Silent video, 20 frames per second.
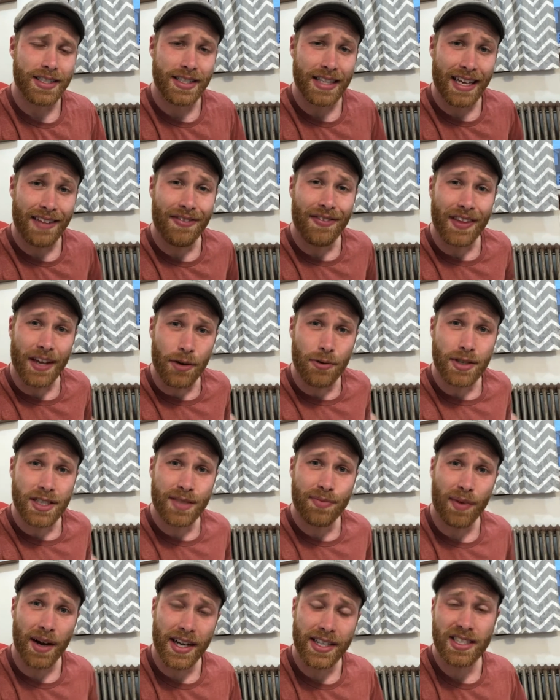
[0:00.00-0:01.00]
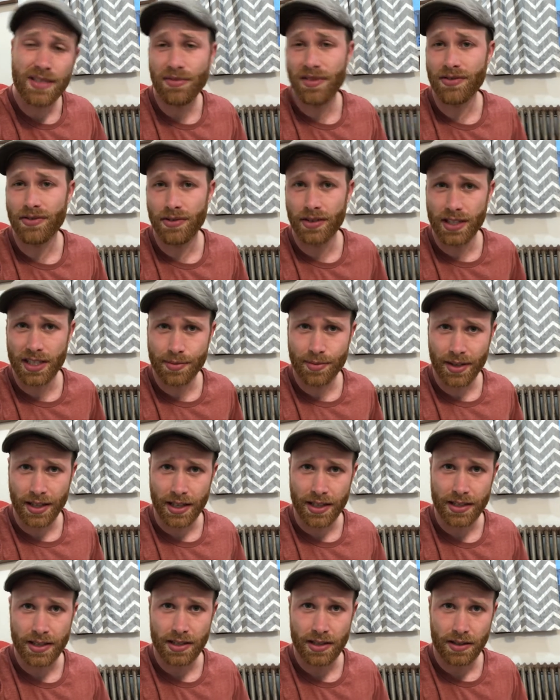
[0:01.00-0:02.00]
is that they're responsible for this
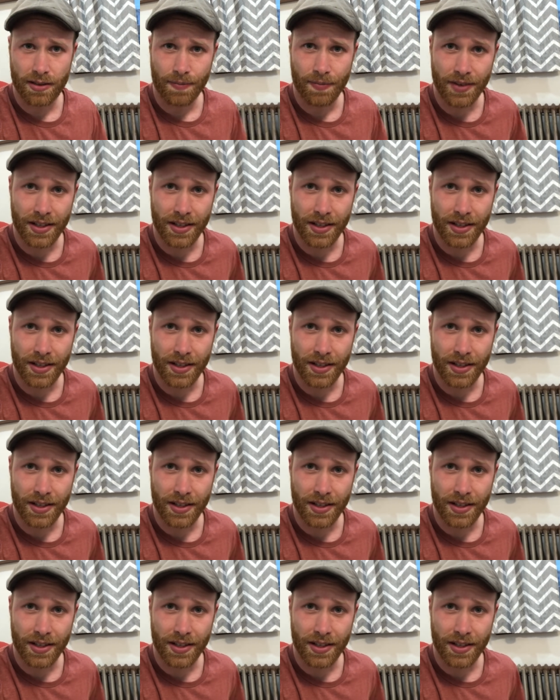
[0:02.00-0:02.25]
place.